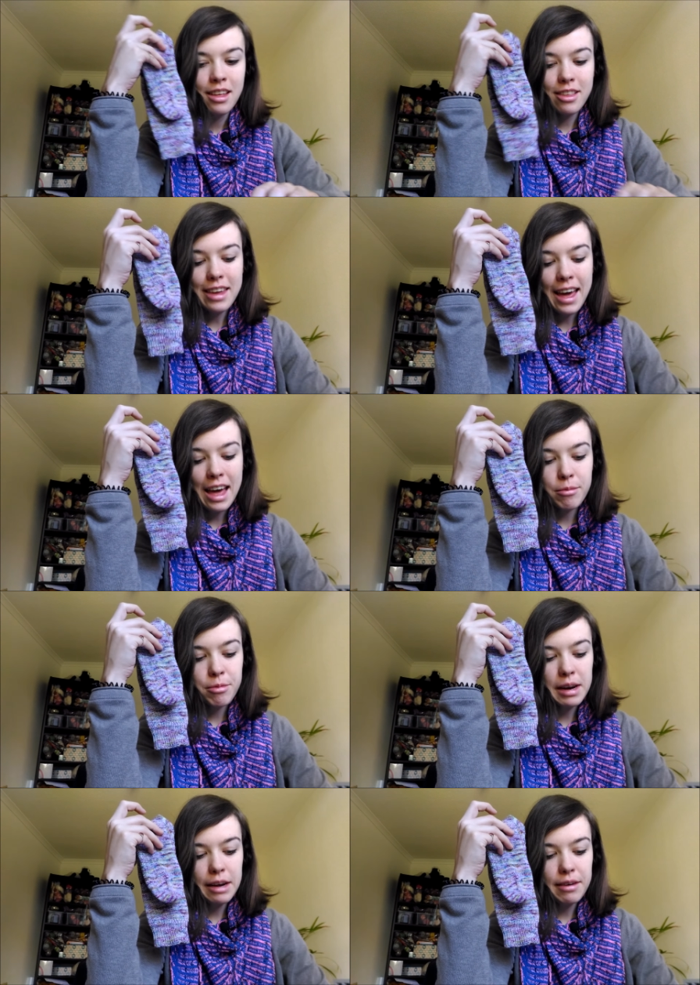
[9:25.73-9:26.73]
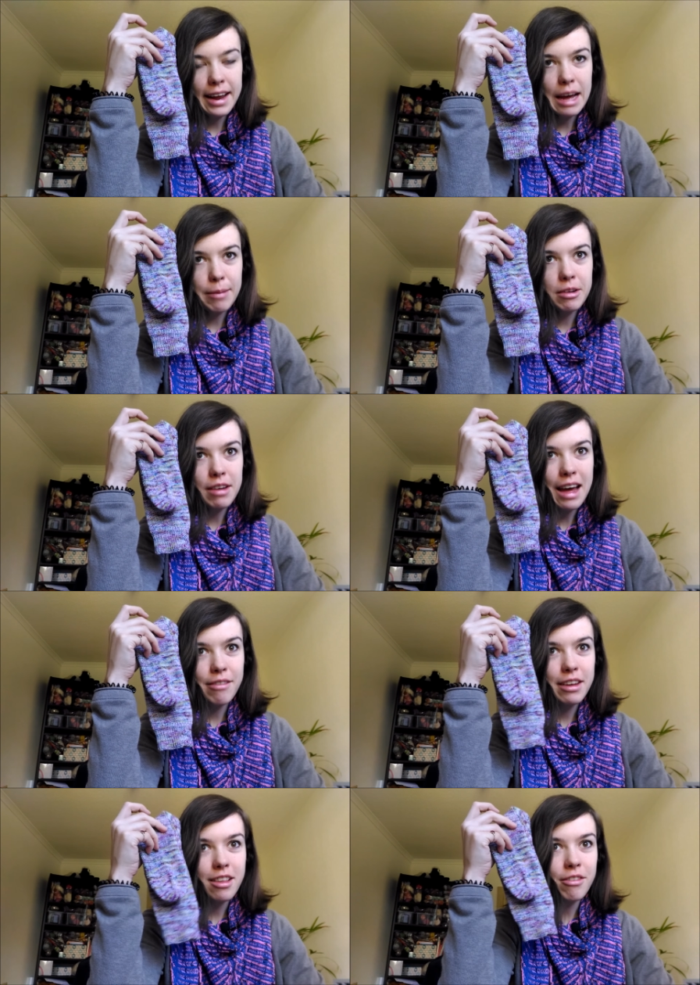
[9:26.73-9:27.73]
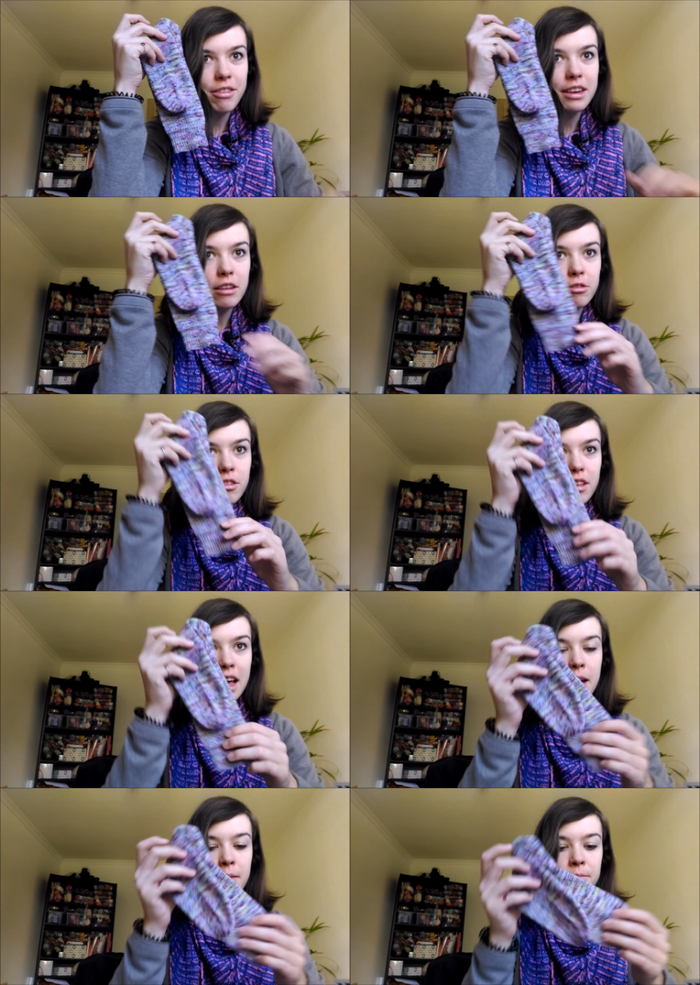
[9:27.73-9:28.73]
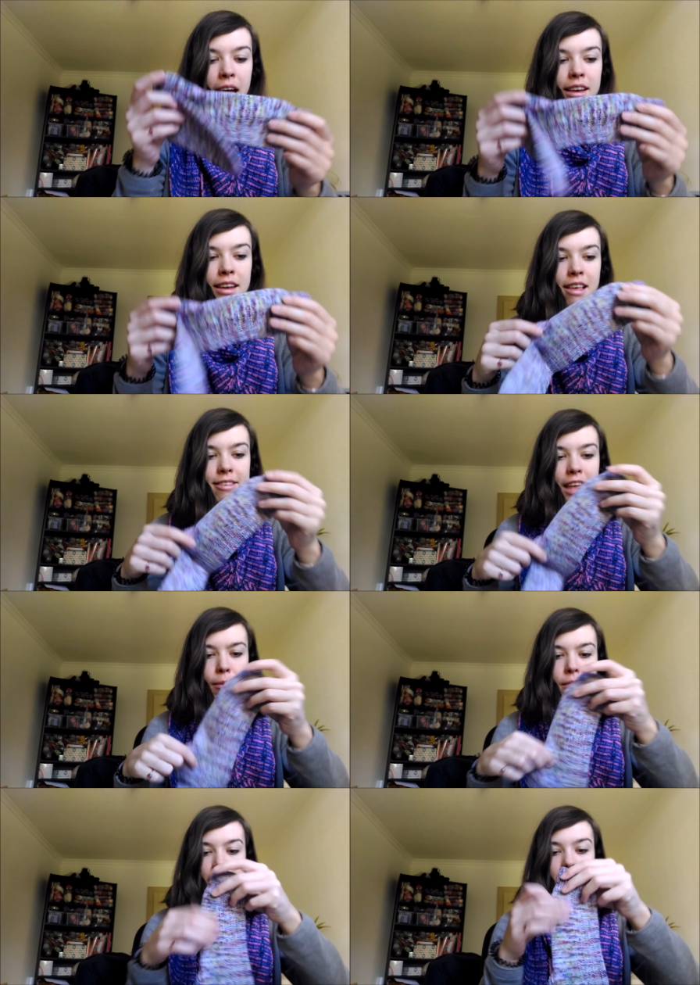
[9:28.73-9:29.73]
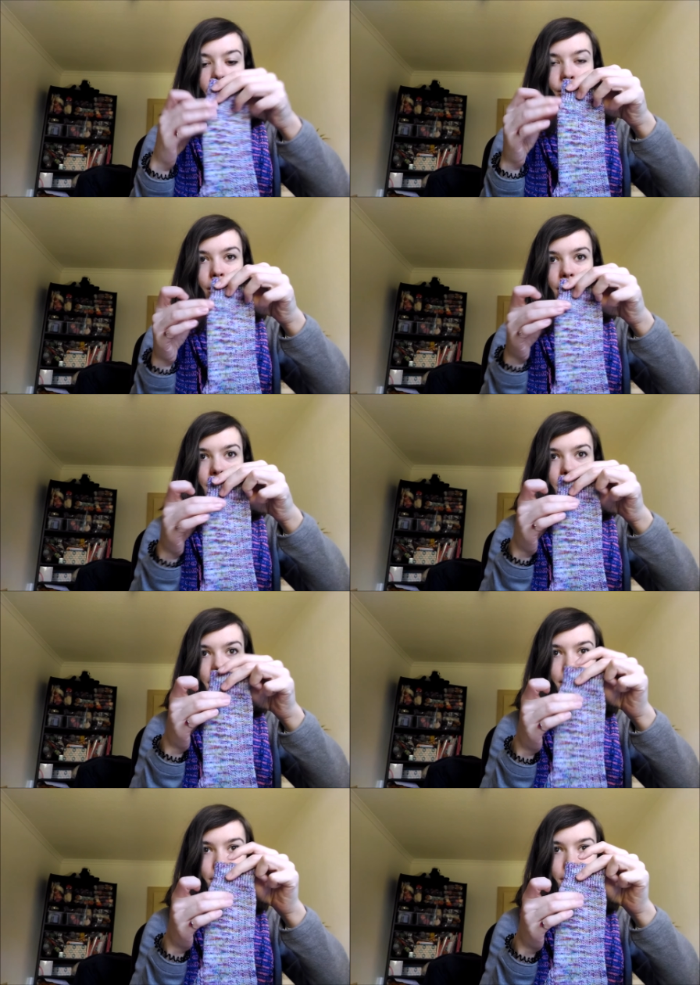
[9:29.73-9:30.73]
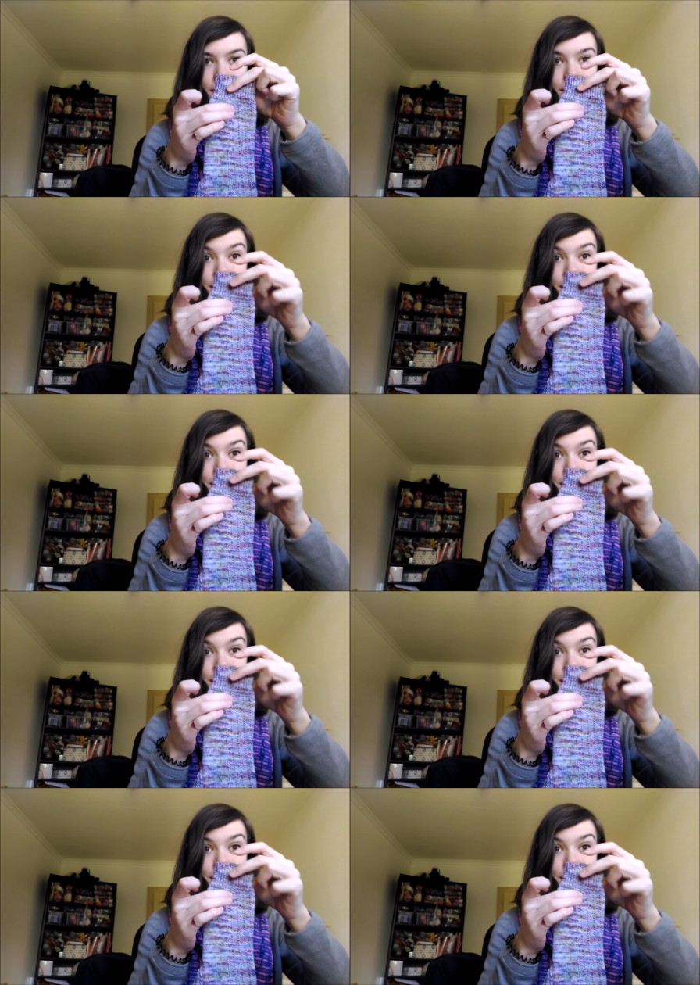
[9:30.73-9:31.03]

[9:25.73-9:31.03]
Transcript: So yeah, I'm really, really happy to have these off the needles. Um, last time I was just,